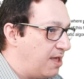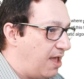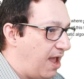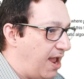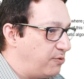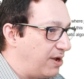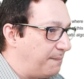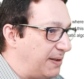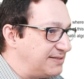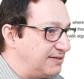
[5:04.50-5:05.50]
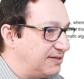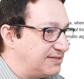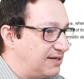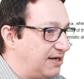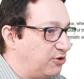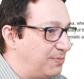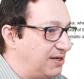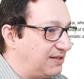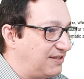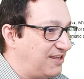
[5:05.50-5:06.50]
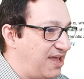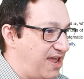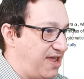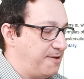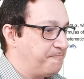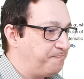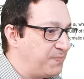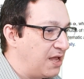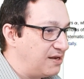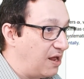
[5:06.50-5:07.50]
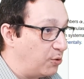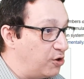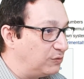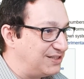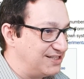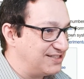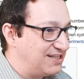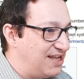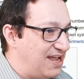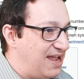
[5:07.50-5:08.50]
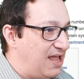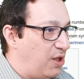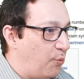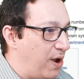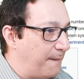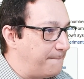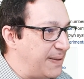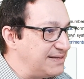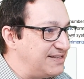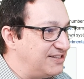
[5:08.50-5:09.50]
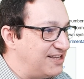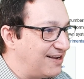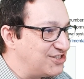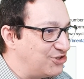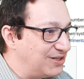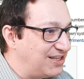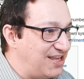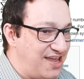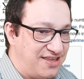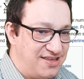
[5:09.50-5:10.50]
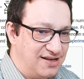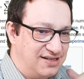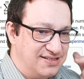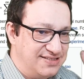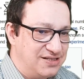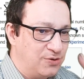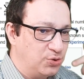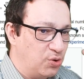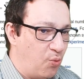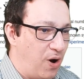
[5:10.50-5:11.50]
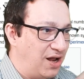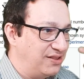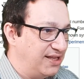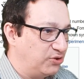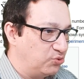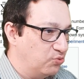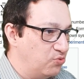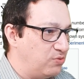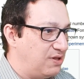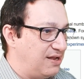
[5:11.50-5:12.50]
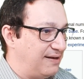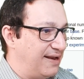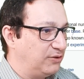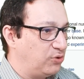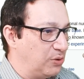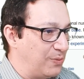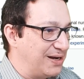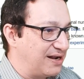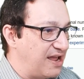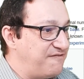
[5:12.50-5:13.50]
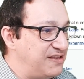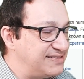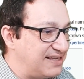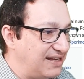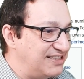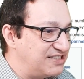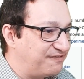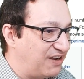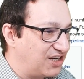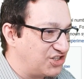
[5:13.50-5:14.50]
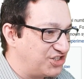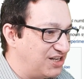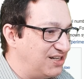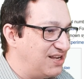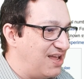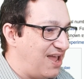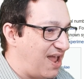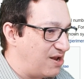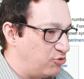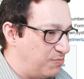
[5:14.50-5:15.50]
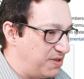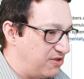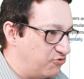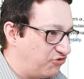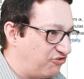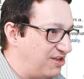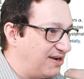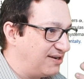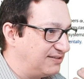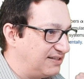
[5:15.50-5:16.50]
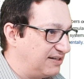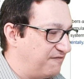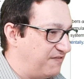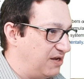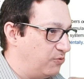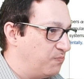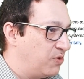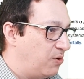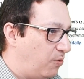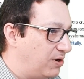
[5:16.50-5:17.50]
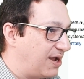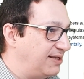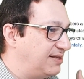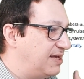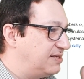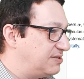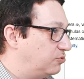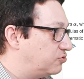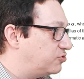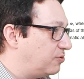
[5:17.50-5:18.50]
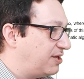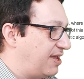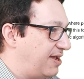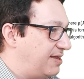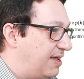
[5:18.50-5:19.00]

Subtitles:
And we are passing as an argument k. Now notice, we are passing the actual k here, the 0, the 1, the 2. That one will arrive inside this function and will be used here and return a value. All right, so looks okay,